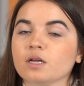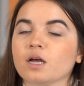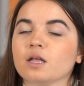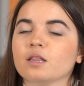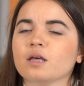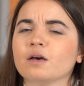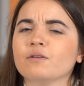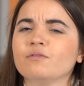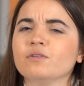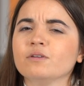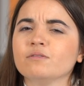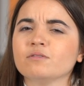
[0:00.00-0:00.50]
And
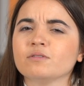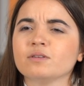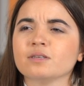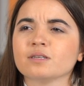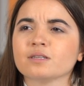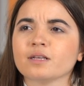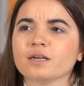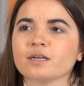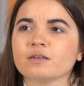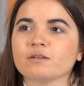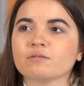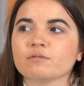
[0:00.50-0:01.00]
I think this
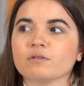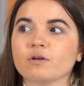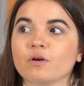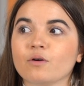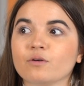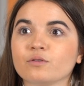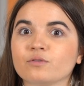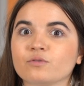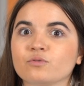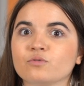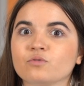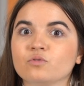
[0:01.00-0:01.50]
is like
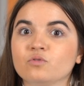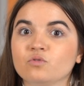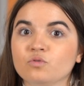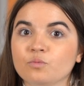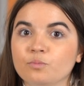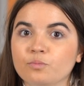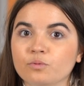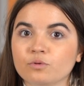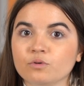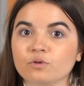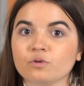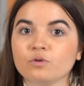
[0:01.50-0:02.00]
a
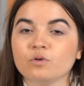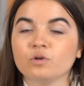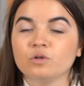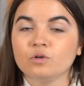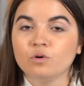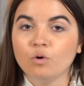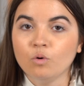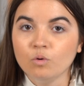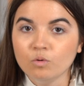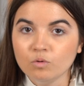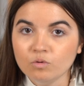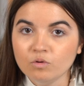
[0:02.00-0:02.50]
super
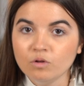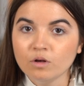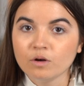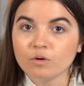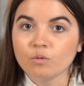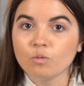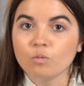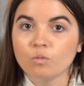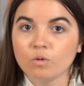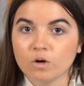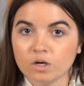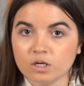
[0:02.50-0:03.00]
cool
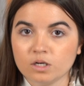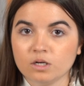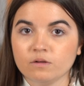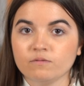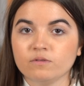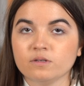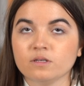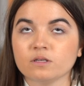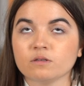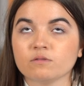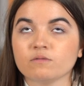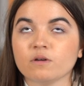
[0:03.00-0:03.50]
one.
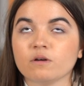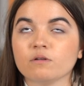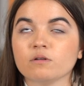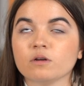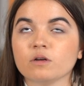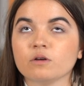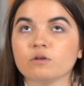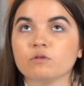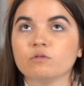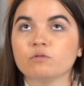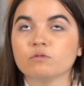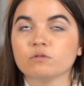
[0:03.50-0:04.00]
This is
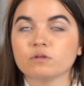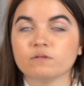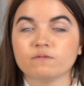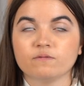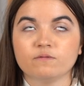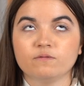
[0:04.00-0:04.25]
very good.